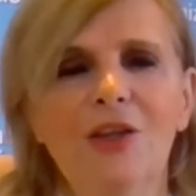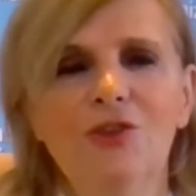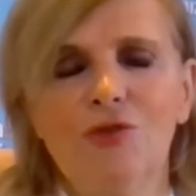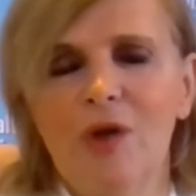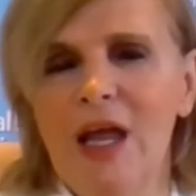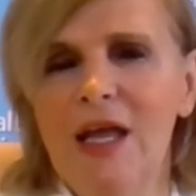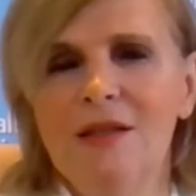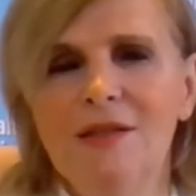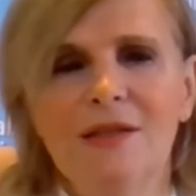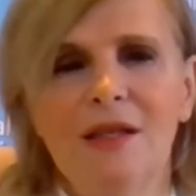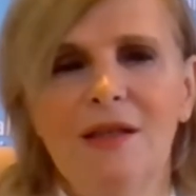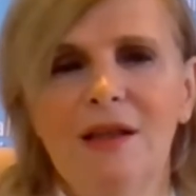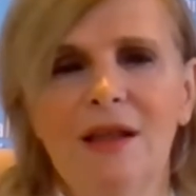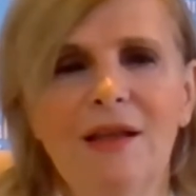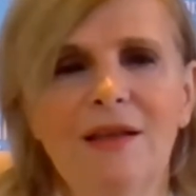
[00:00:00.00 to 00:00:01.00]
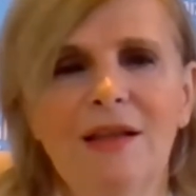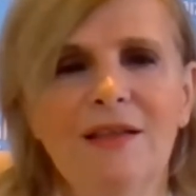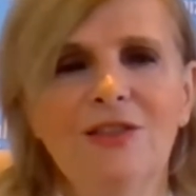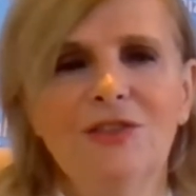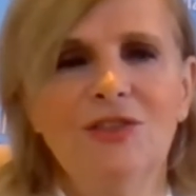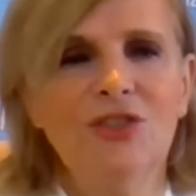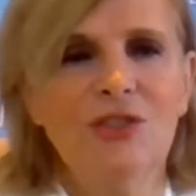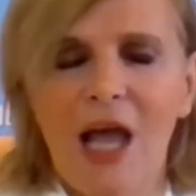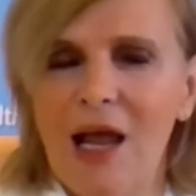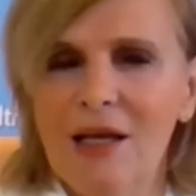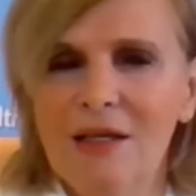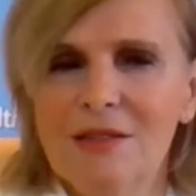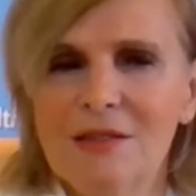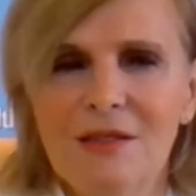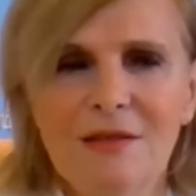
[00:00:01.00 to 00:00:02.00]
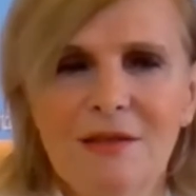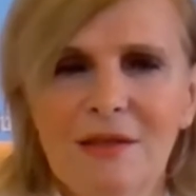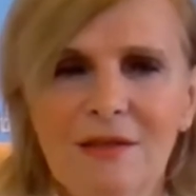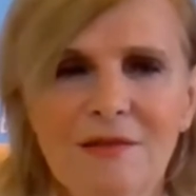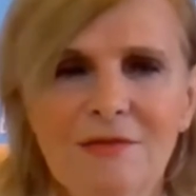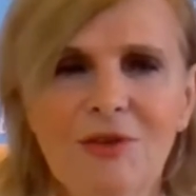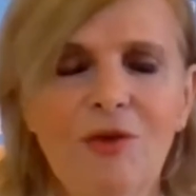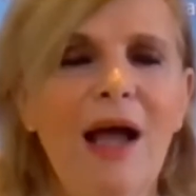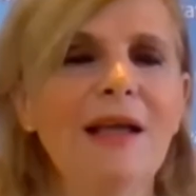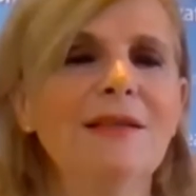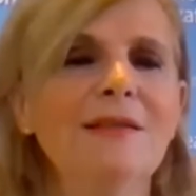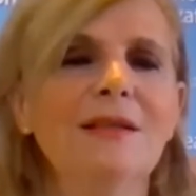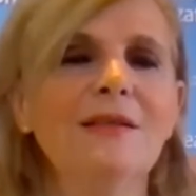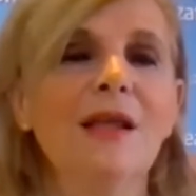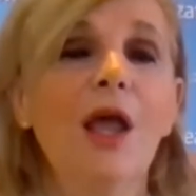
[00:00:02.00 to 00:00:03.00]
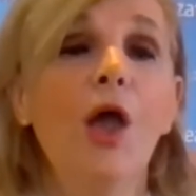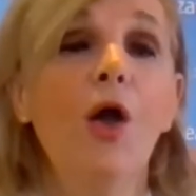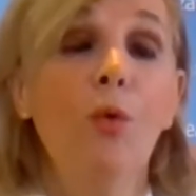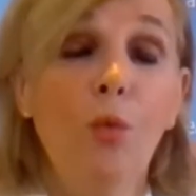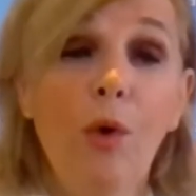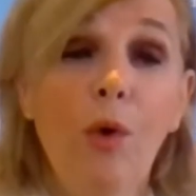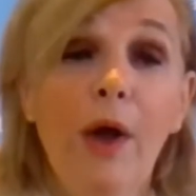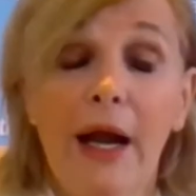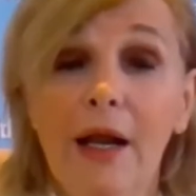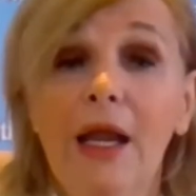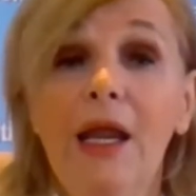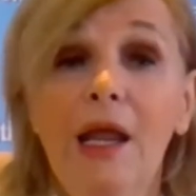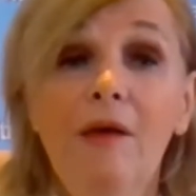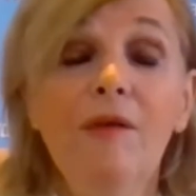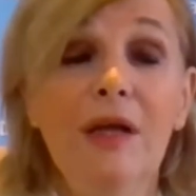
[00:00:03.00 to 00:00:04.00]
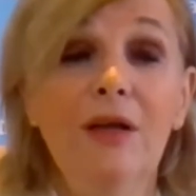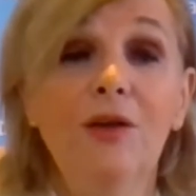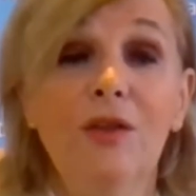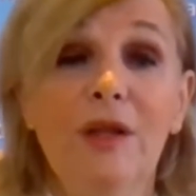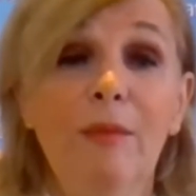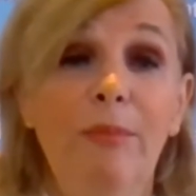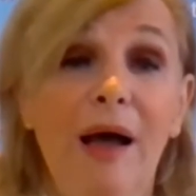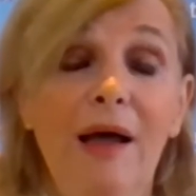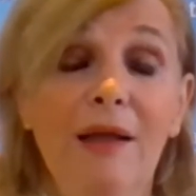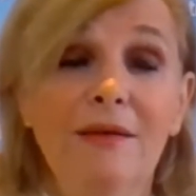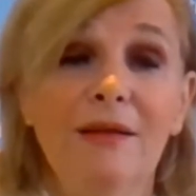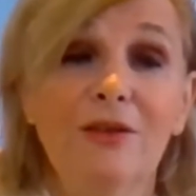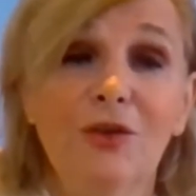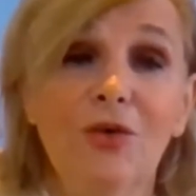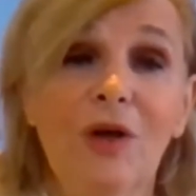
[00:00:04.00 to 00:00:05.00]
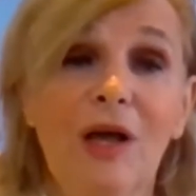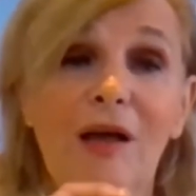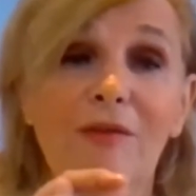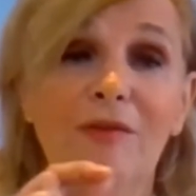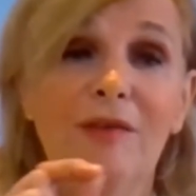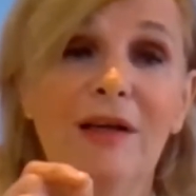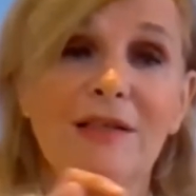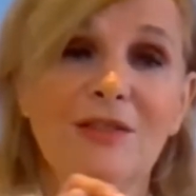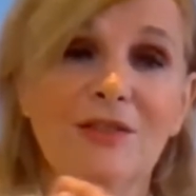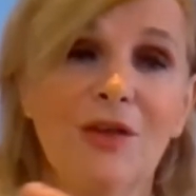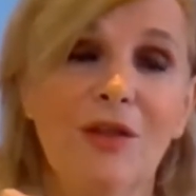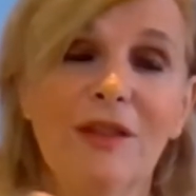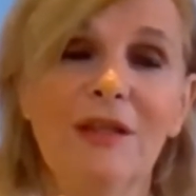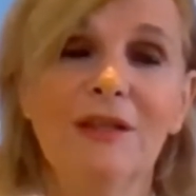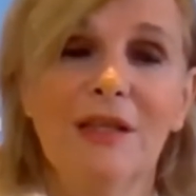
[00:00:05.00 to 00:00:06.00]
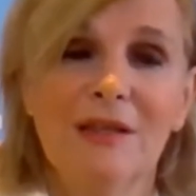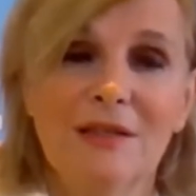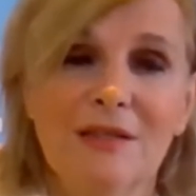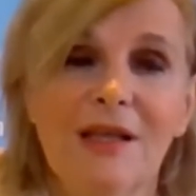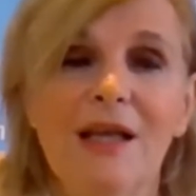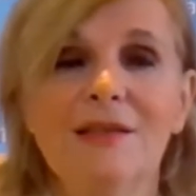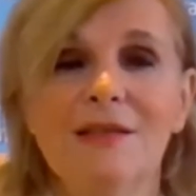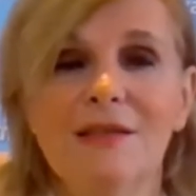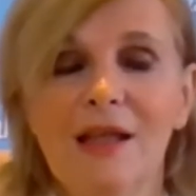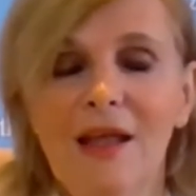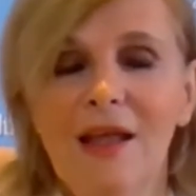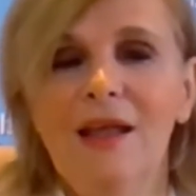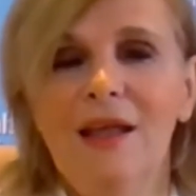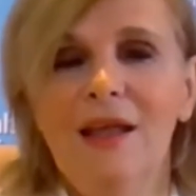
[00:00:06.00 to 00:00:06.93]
threats and challenges and crisis, where even on the patent you have something that says